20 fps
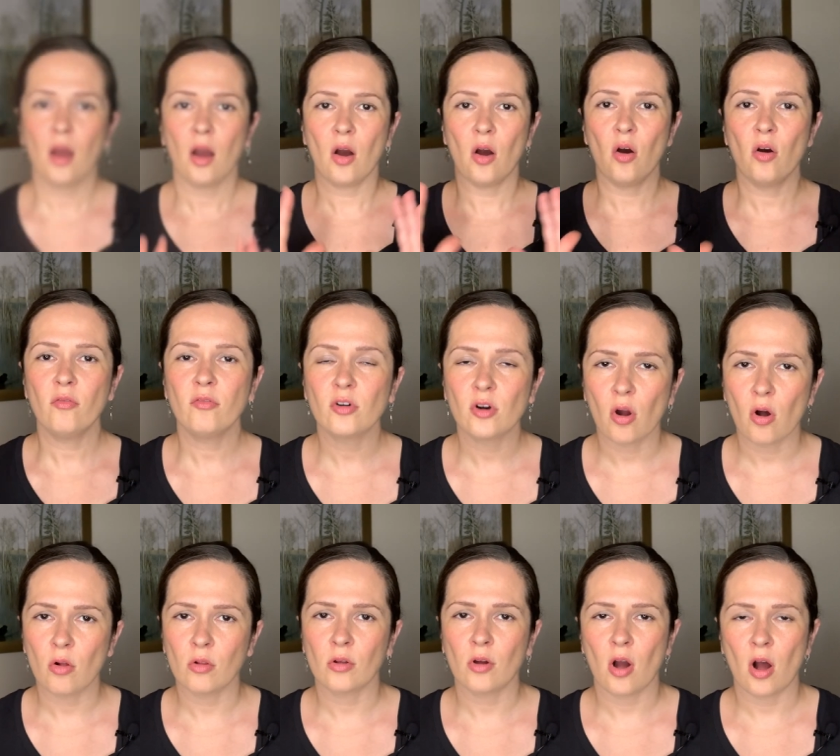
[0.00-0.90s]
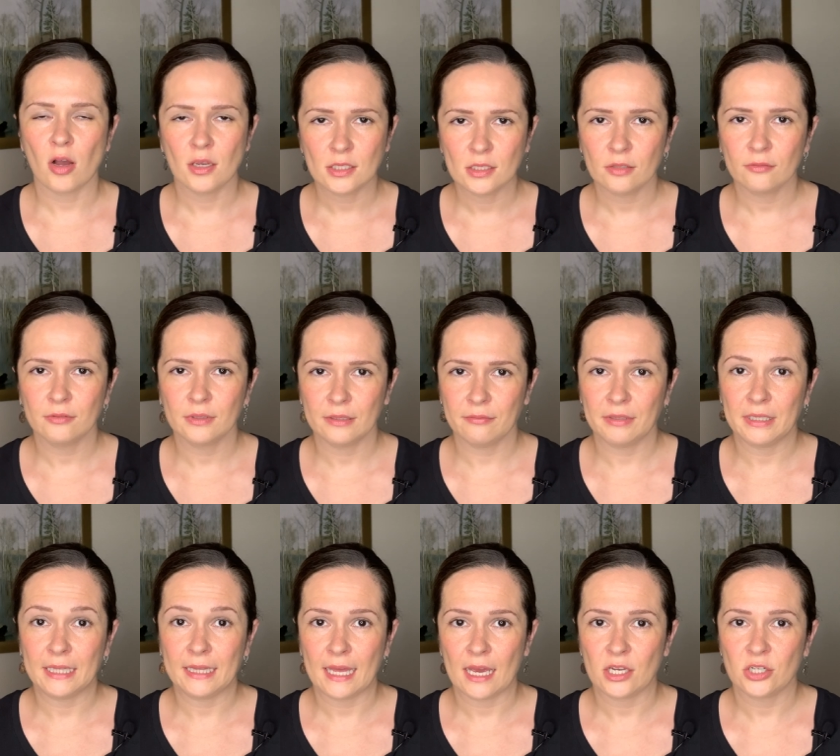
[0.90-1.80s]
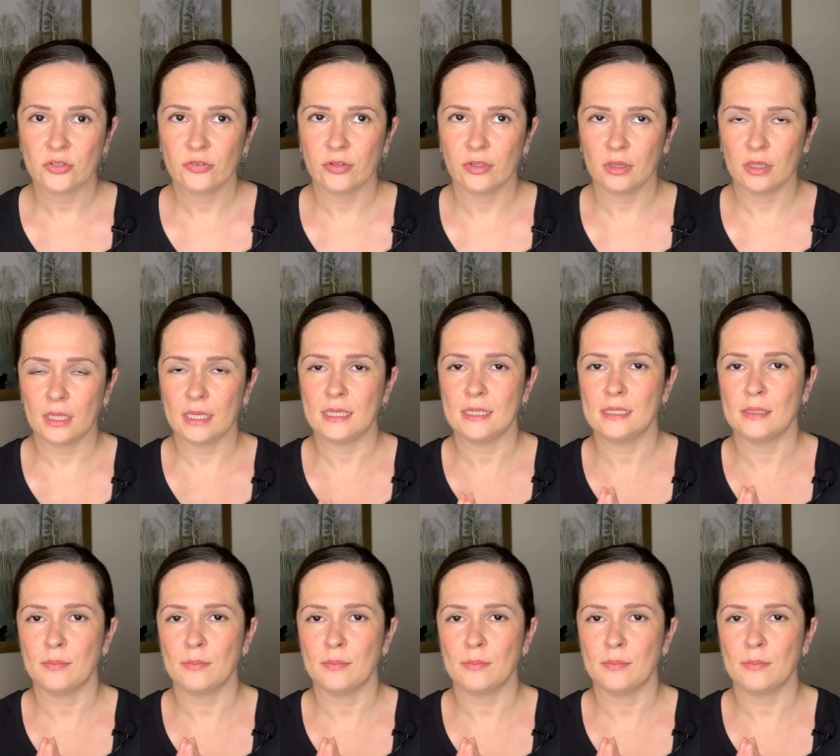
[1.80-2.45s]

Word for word: Overall, cost of living in Asheville is